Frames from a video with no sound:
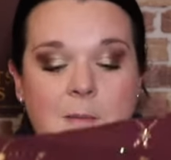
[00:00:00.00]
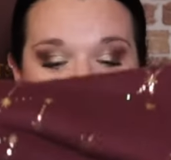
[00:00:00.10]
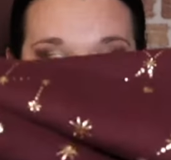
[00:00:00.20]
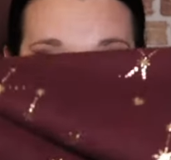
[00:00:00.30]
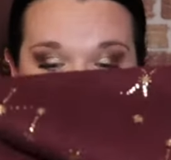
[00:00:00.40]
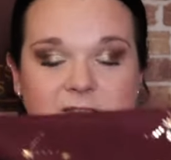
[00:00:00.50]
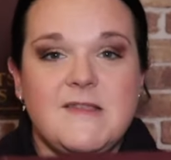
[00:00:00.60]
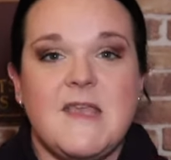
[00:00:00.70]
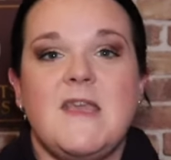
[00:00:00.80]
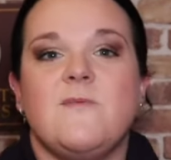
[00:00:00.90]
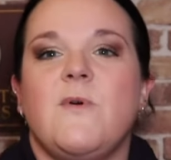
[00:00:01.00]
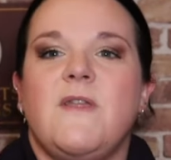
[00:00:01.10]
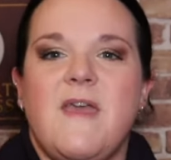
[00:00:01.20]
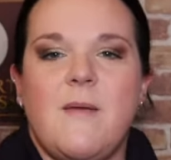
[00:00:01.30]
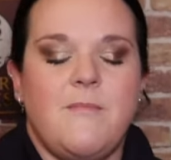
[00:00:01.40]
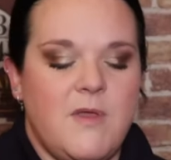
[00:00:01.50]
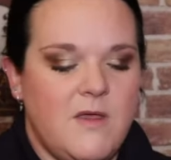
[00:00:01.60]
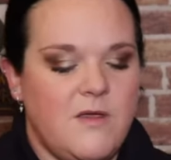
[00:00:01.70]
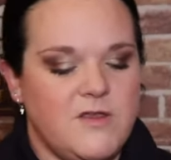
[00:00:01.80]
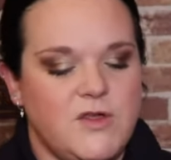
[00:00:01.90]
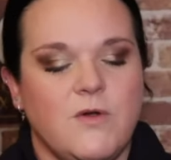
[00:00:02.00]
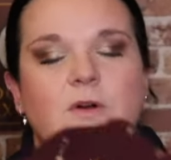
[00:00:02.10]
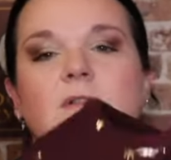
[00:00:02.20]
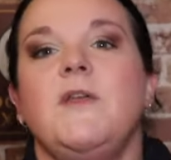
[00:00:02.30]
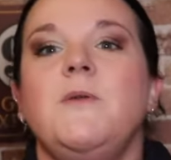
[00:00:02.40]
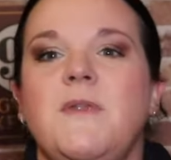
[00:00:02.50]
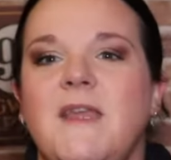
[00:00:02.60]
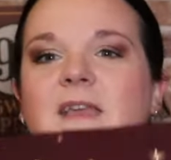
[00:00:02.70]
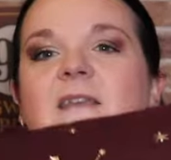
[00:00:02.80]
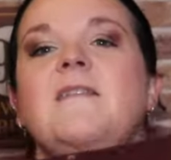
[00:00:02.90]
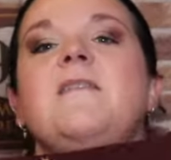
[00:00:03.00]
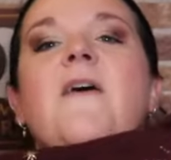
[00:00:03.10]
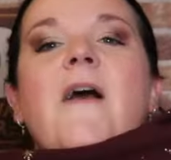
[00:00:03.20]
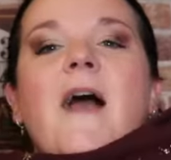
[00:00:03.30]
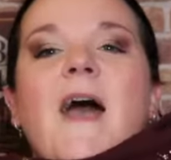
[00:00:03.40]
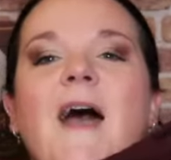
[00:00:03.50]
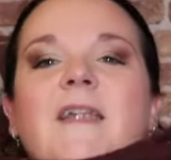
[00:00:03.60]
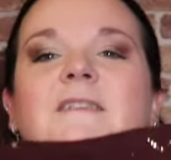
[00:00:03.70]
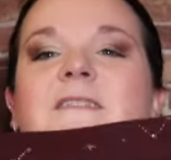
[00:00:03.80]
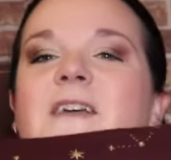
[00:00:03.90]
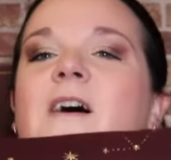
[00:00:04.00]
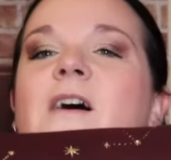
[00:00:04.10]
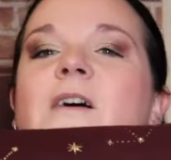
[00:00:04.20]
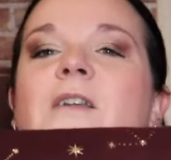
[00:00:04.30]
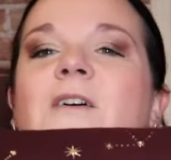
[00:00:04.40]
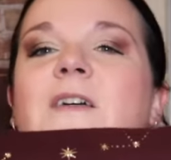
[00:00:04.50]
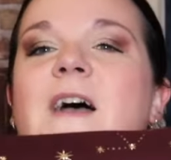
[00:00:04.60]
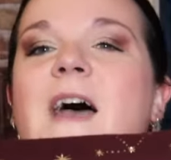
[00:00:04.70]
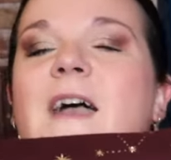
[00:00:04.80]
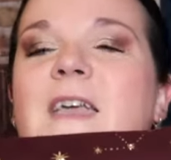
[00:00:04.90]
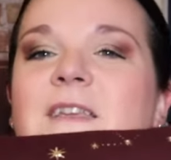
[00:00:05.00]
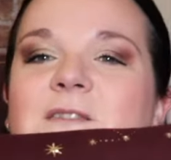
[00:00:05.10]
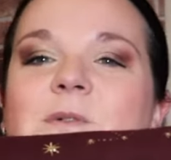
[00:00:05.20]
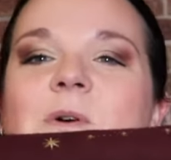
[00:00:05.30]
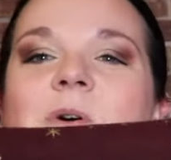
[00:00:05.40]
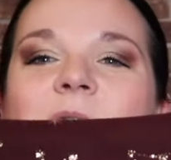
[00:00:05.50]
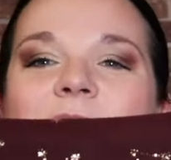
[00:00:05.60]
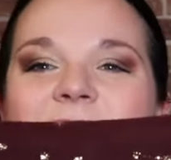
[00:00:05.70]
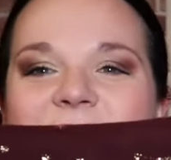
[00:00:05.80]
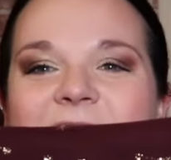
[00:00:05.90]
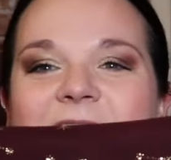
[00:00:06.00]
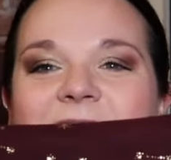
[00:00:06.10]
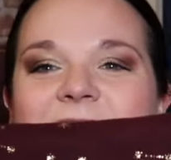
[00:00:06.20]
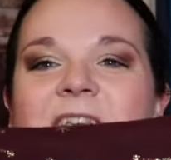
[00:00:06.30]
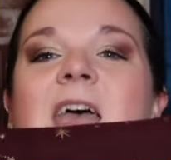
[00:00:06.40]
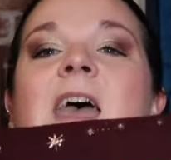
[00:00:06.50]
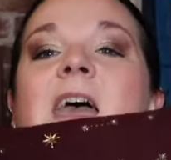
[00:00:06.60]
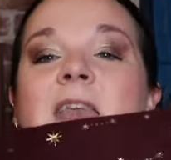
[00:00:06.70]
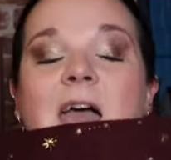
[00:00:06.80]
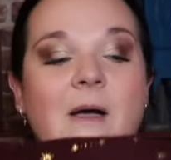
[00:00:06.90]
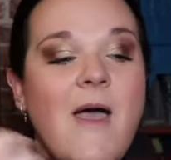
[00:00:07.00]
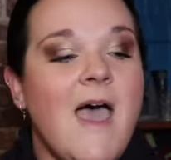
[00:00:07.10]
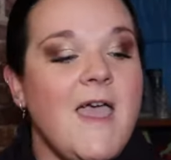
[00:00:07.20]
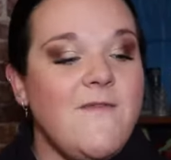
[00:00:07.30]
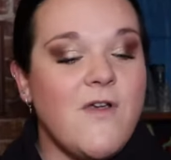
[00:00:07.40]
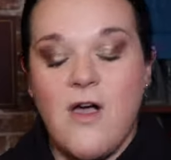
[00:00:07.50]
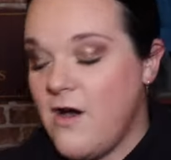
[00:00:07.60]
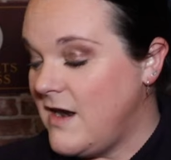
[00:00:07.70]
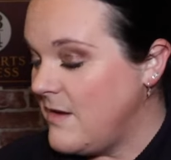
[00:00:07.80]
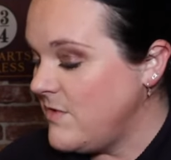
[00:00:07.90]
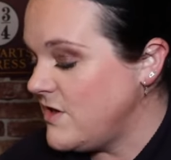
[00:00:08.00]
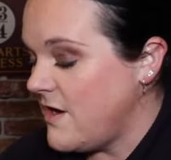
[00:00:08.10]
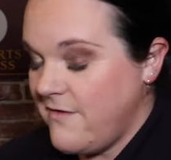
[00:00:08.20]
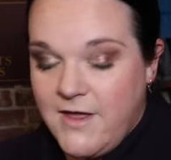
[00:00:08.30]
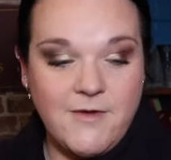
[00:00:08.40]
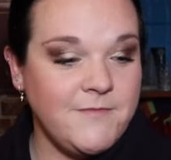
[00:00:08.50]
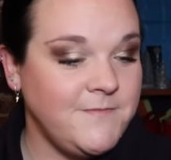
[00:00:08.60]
But this is one of them, as you call, oodies. And oh, look at that, it's gorgeous. Now I've got, let me show you,